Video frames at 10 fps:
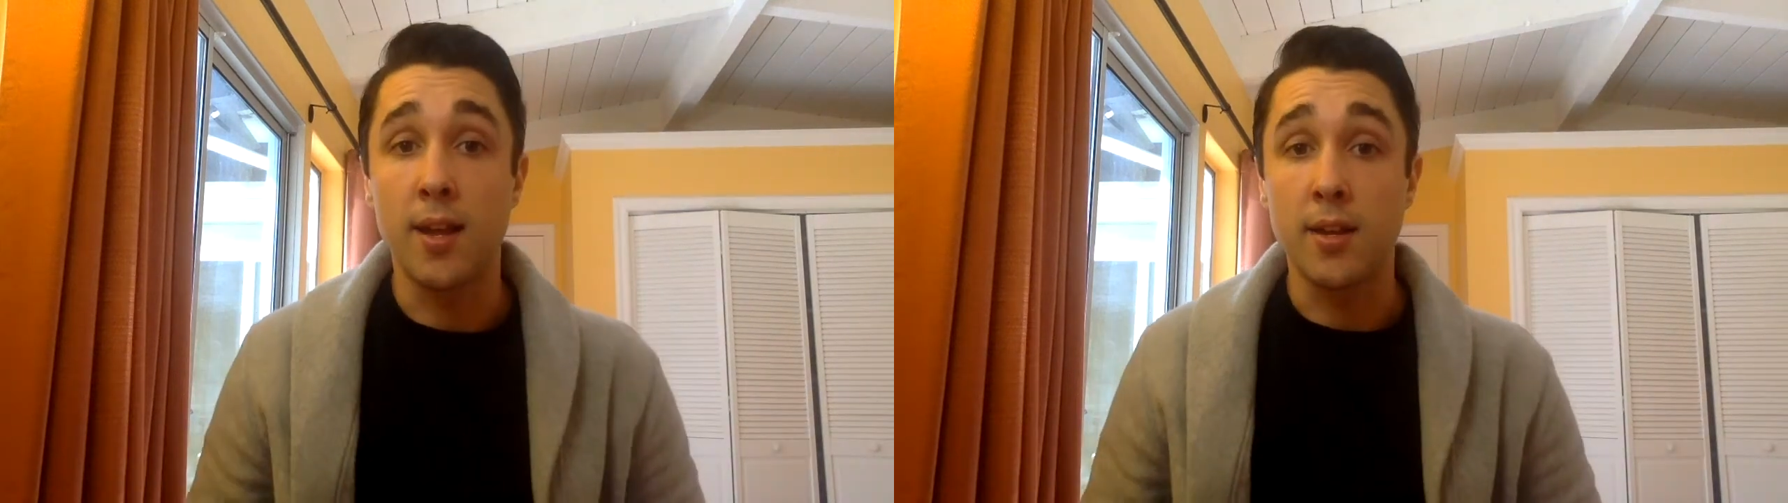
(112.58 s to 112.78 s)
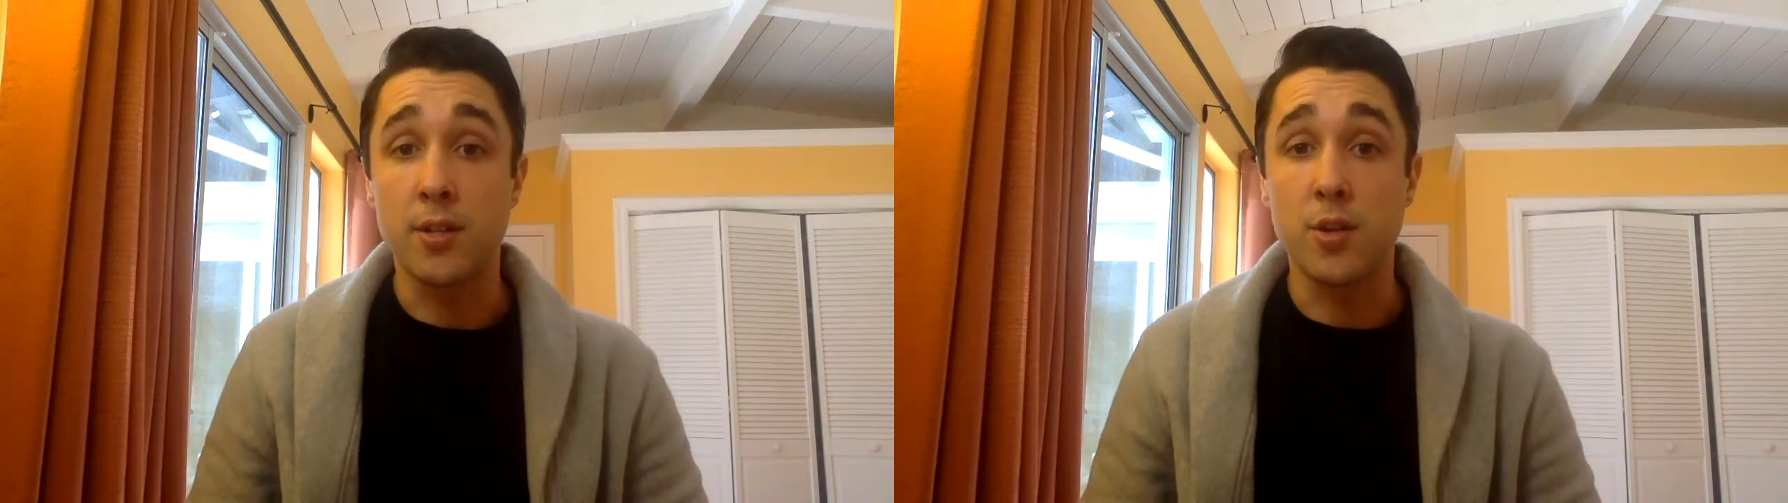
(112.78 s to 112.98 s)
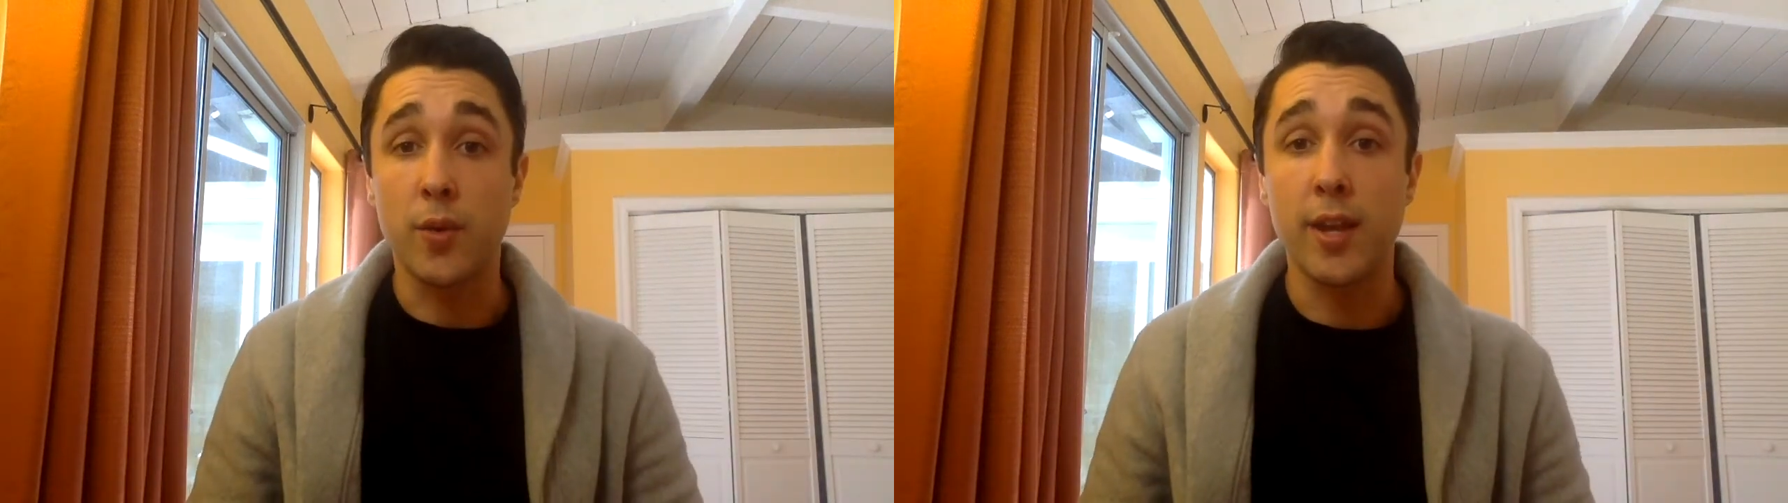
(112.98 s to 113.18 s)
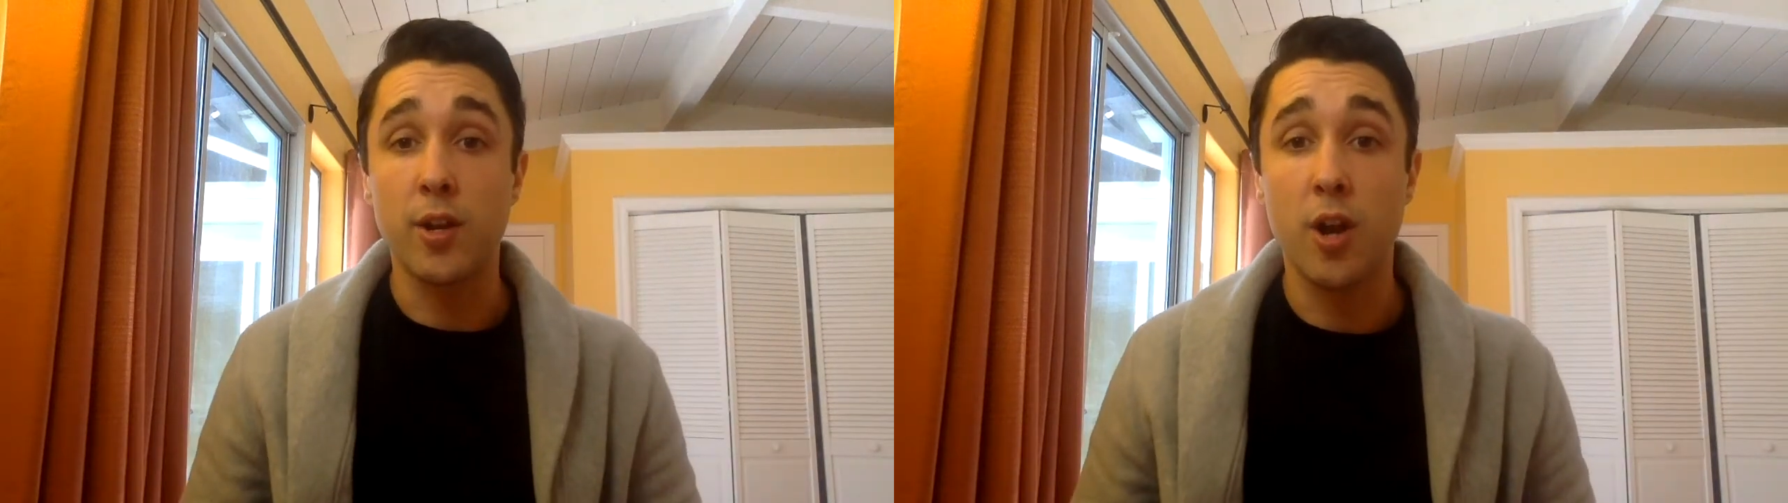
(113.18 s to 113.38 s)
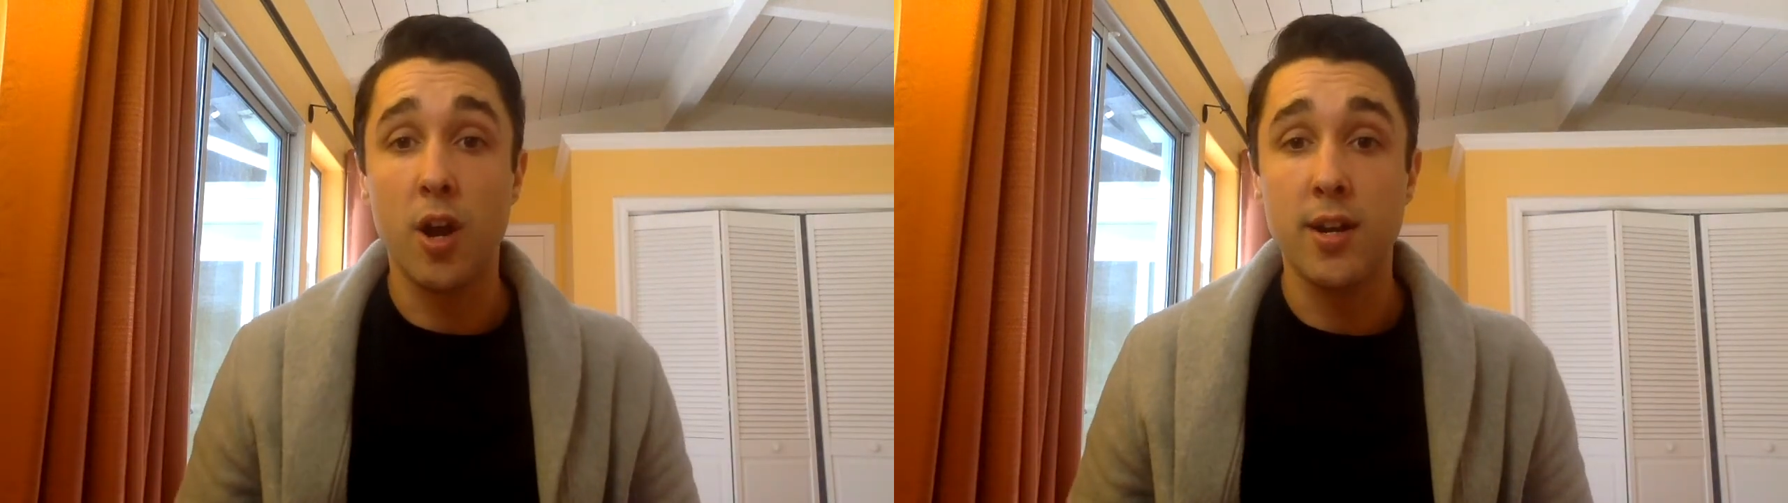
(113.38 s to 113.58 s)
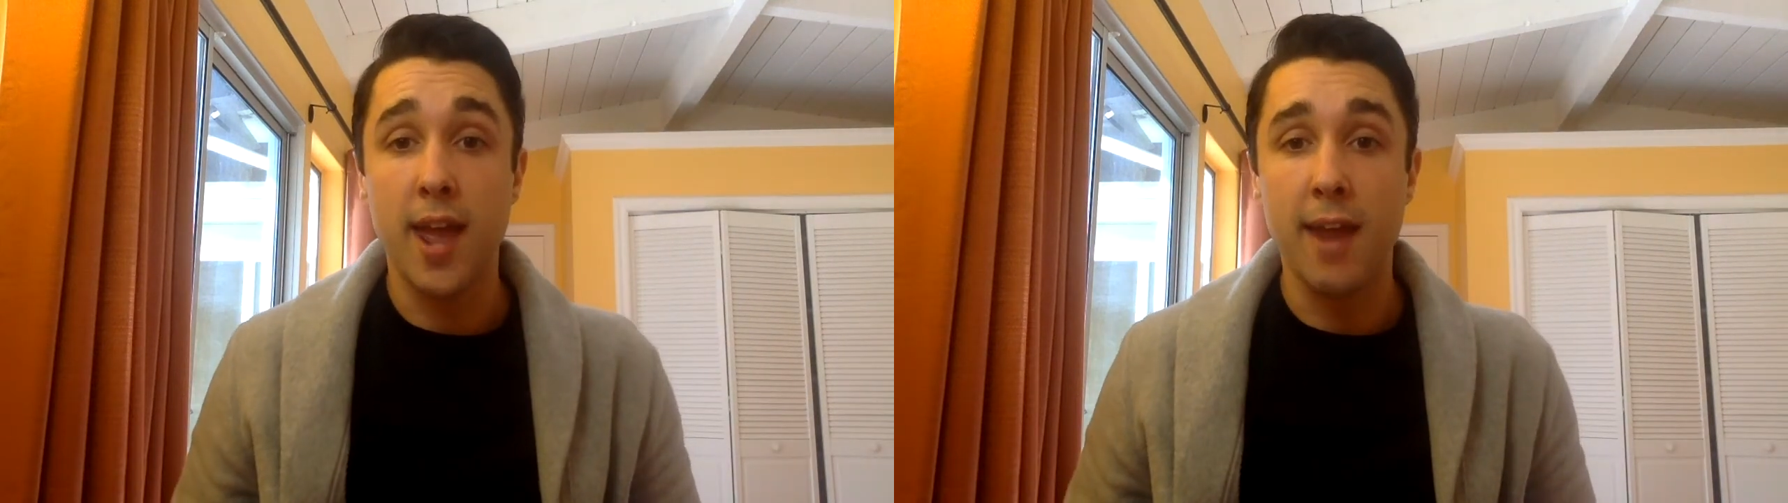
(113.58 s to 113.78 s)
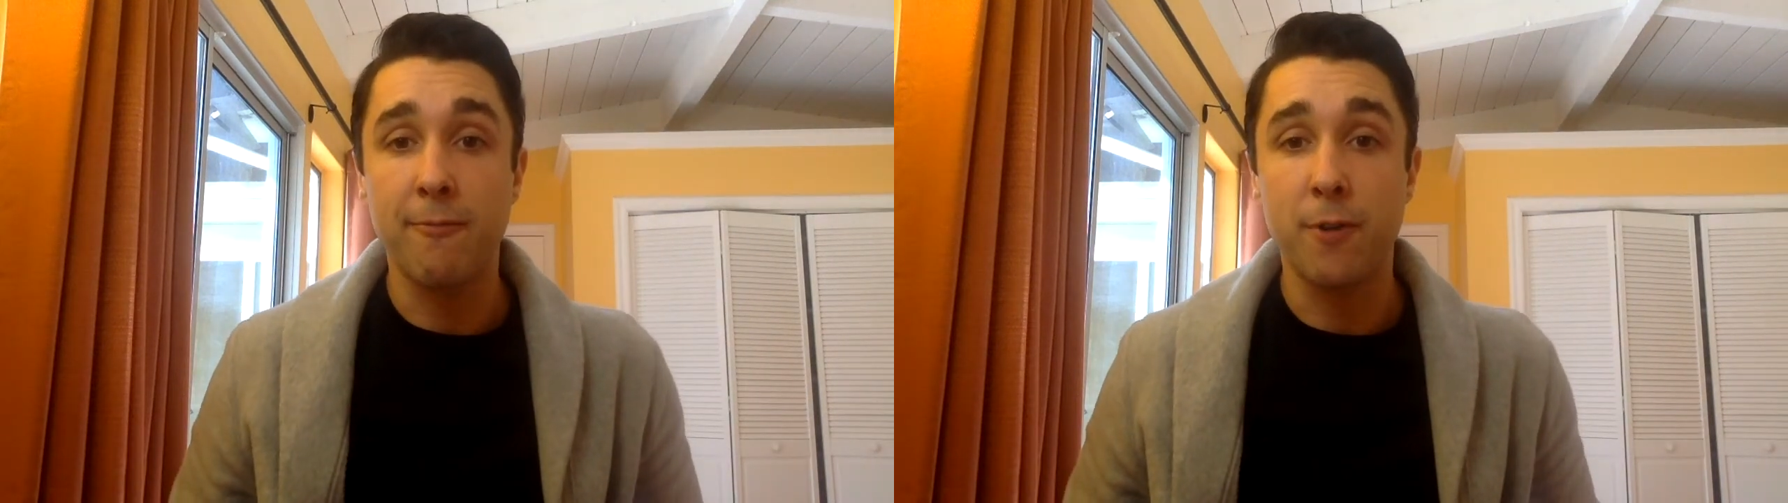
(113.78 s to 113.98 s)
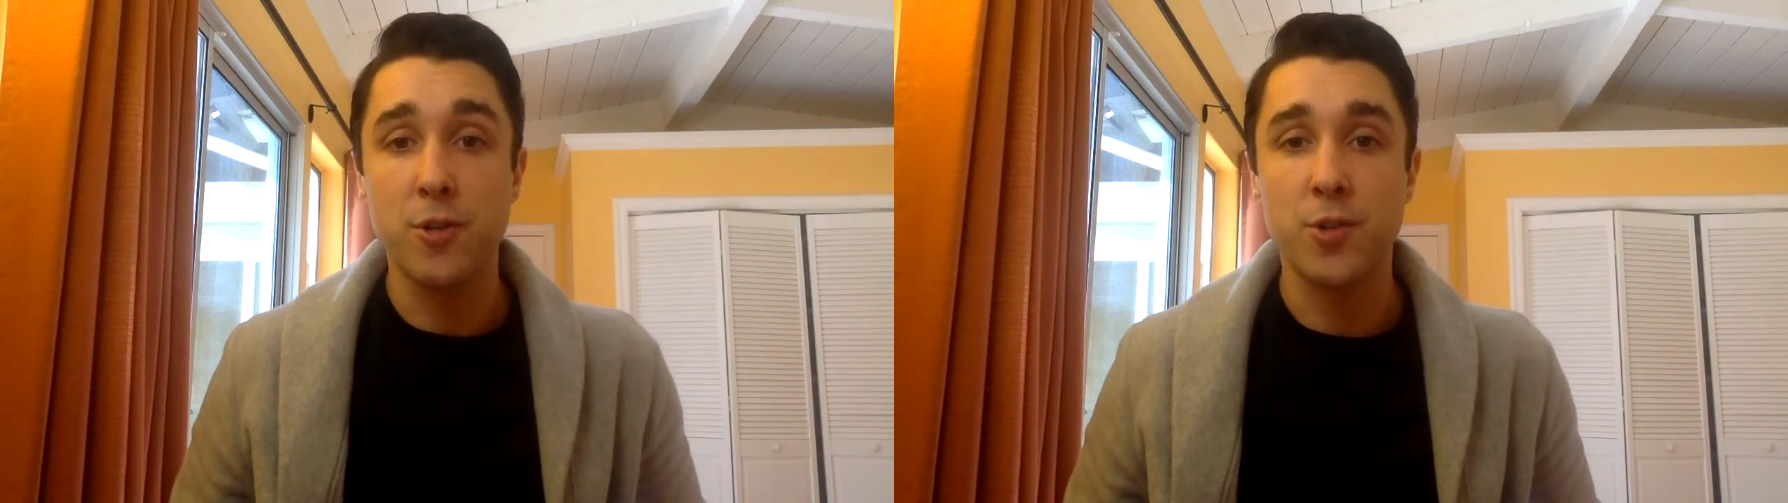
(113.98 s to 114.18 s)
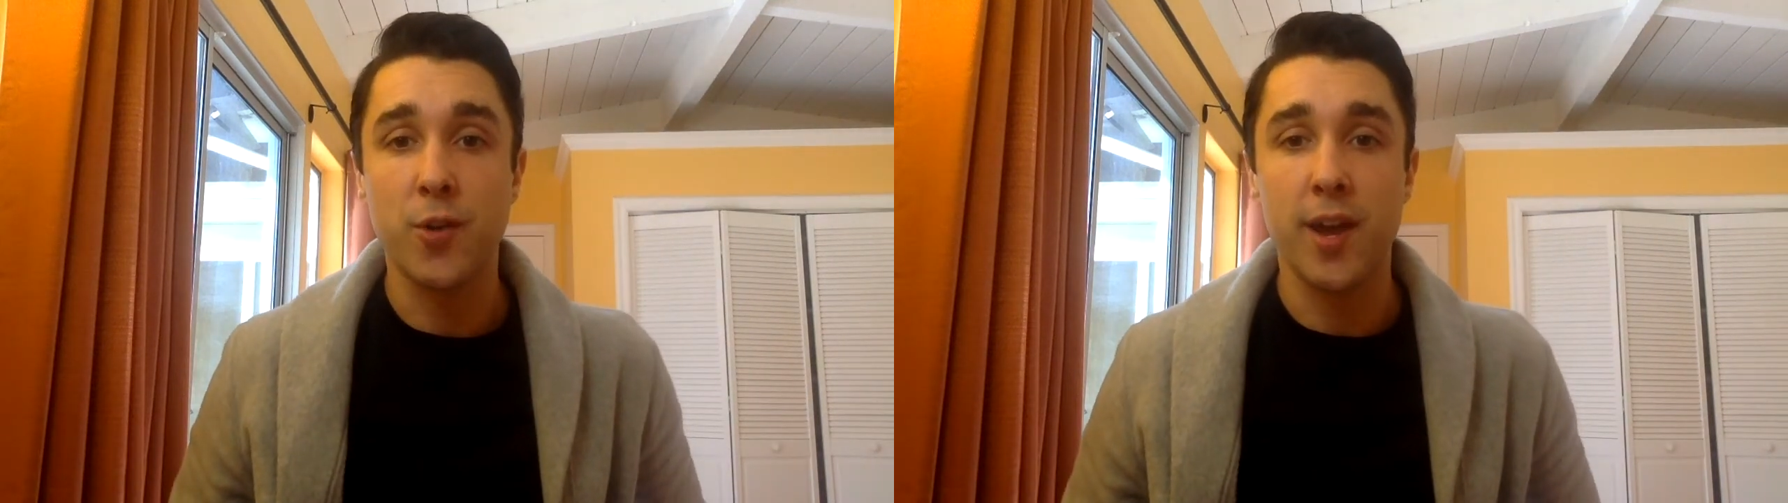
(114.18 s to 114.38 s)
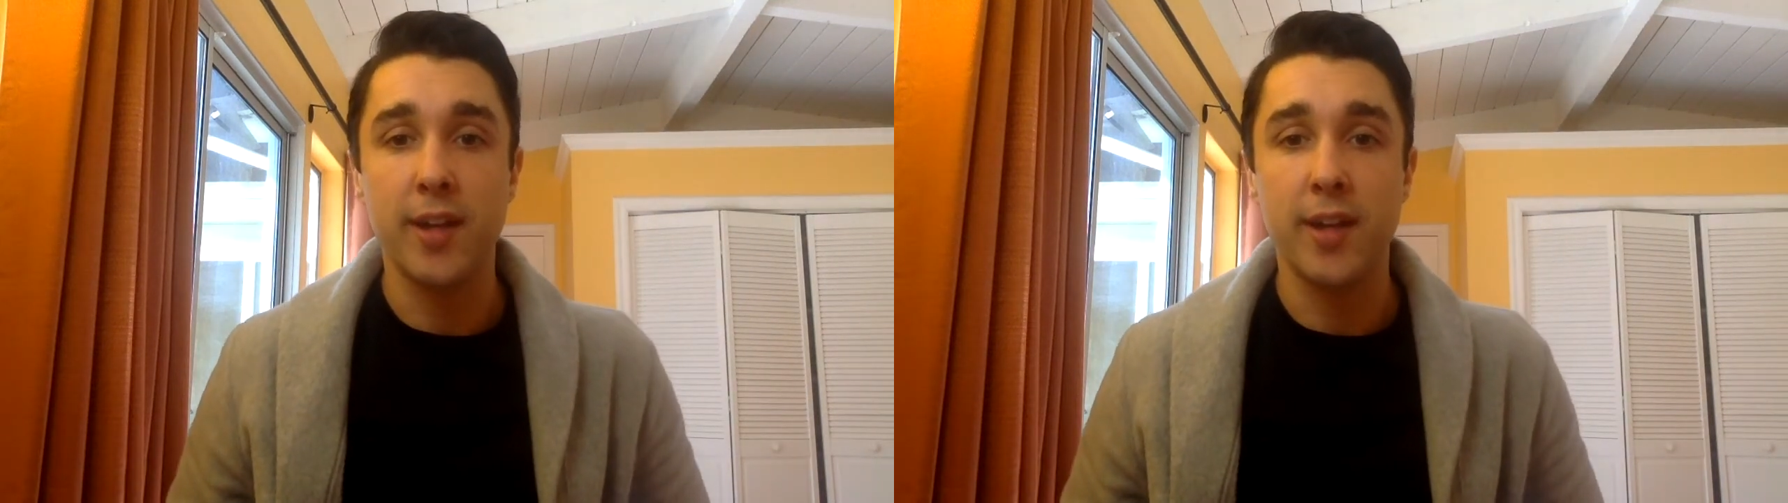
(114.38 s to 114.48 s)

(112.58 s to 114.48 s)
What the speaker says: So kindergarten and first grade,